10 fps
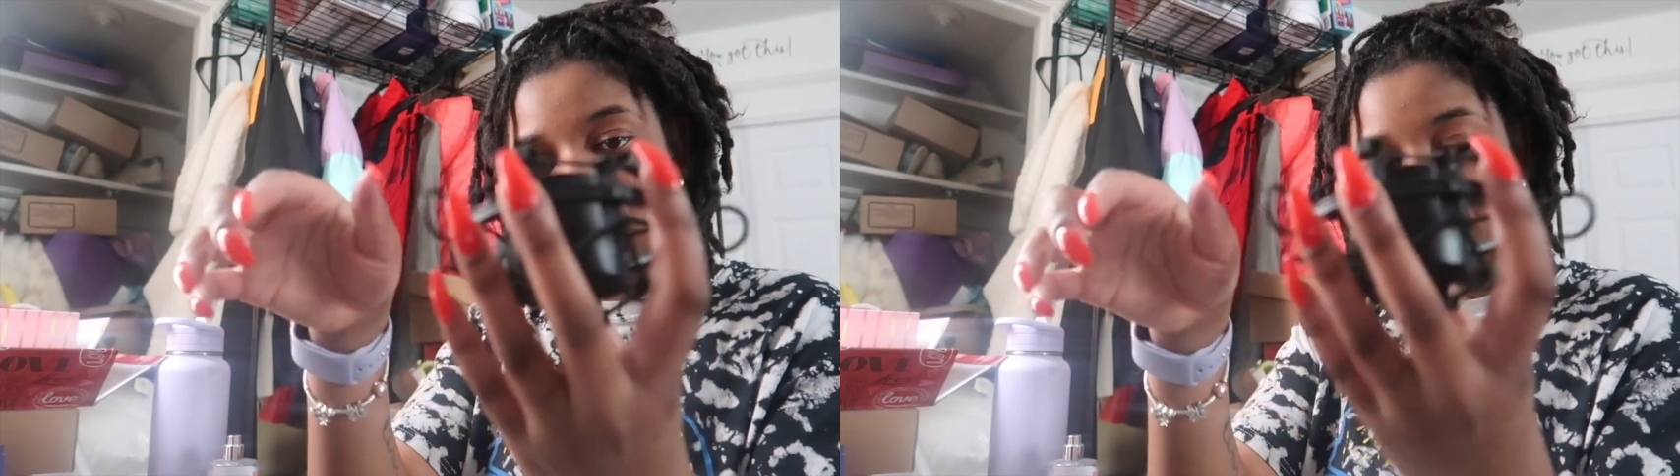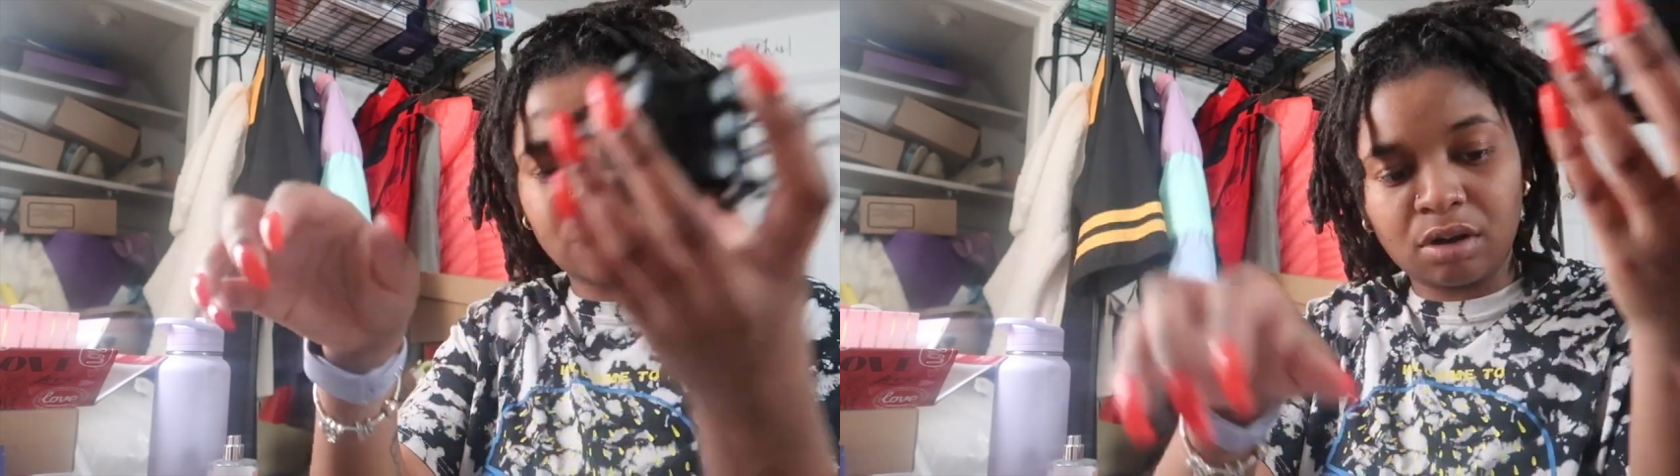
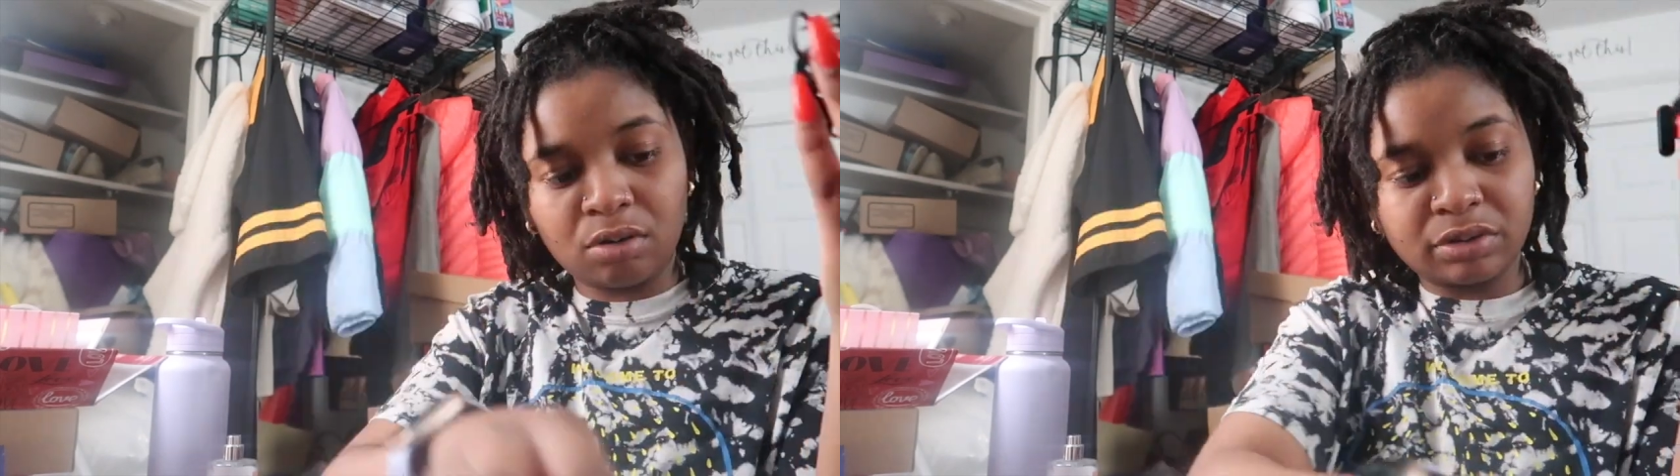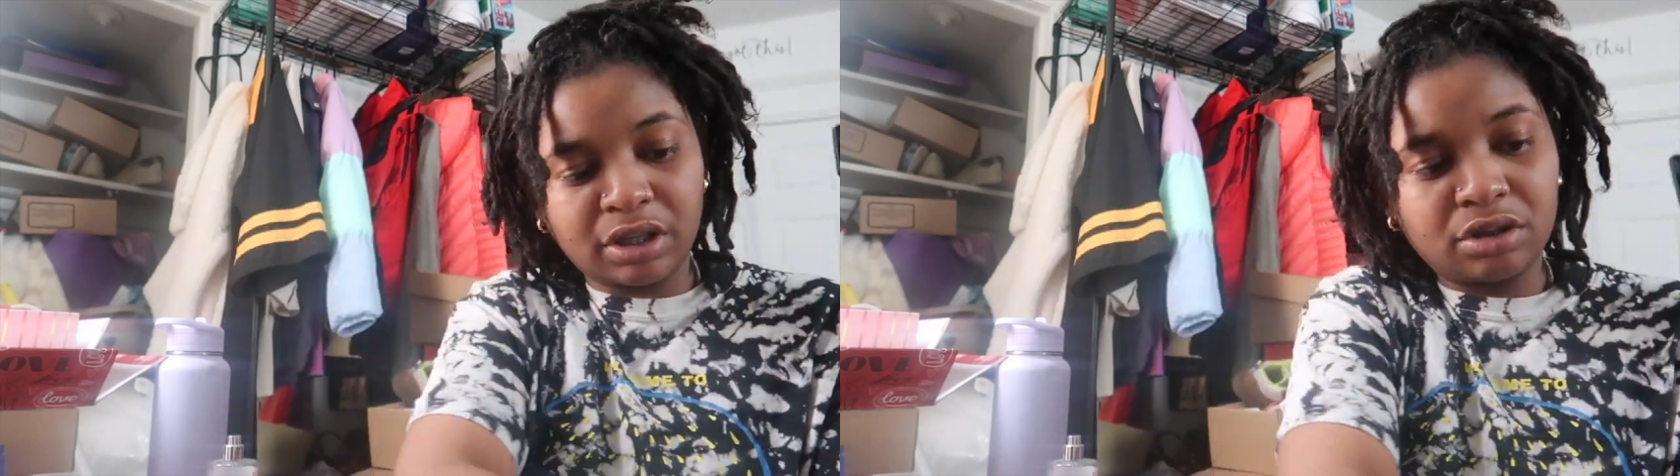is what
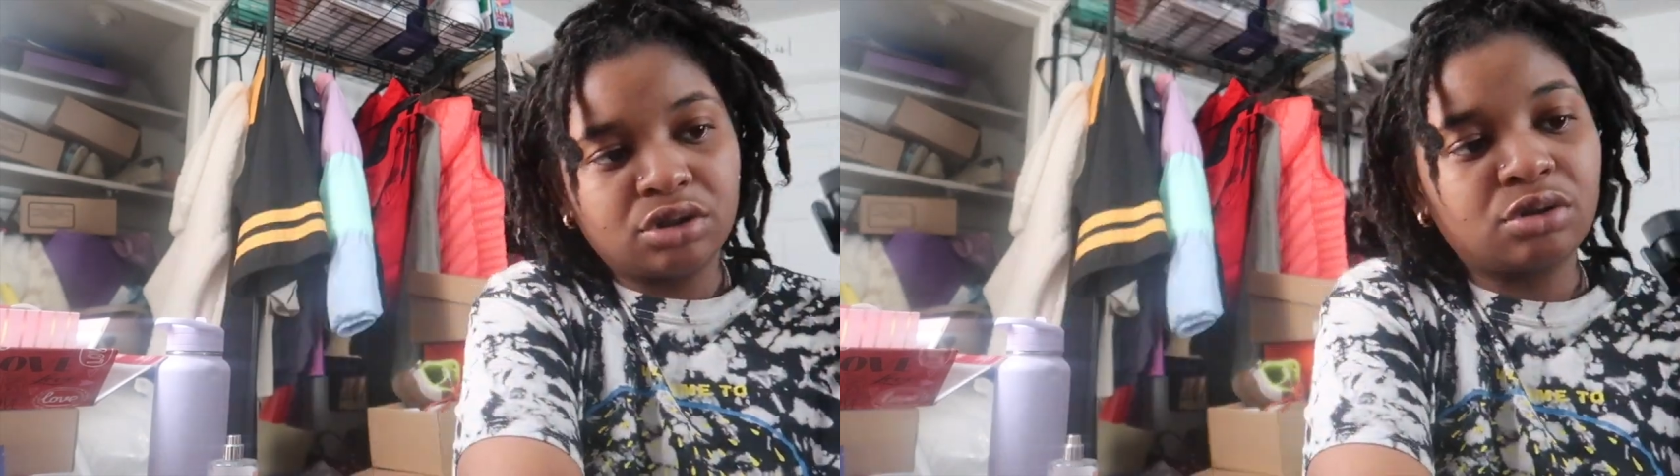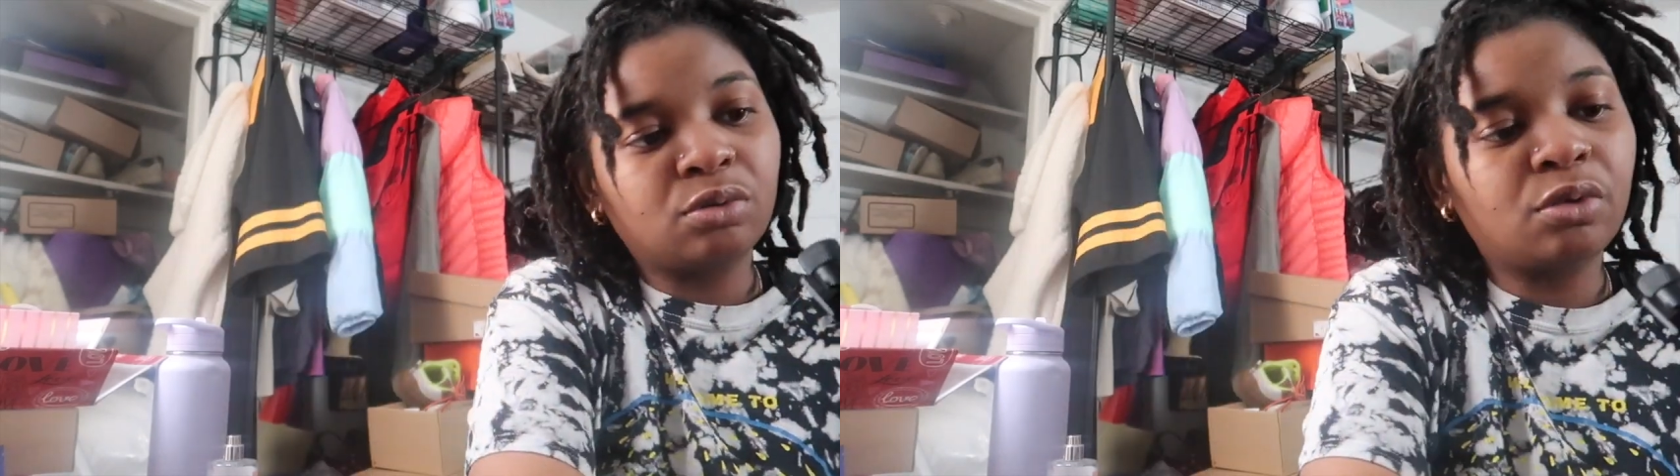goes
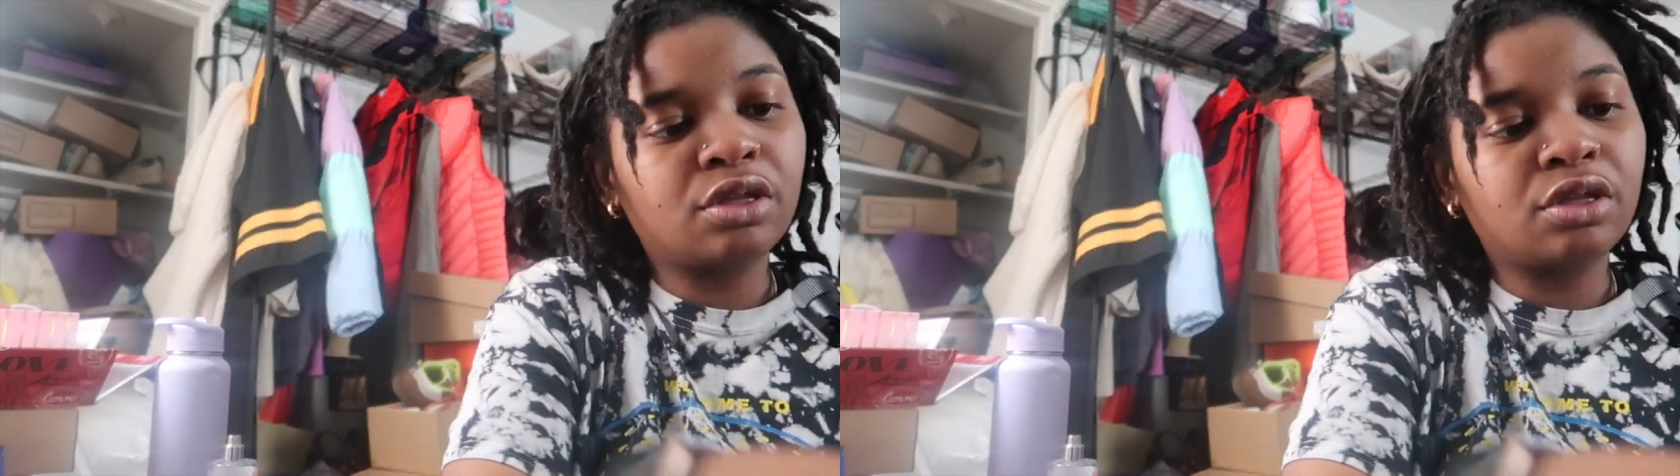into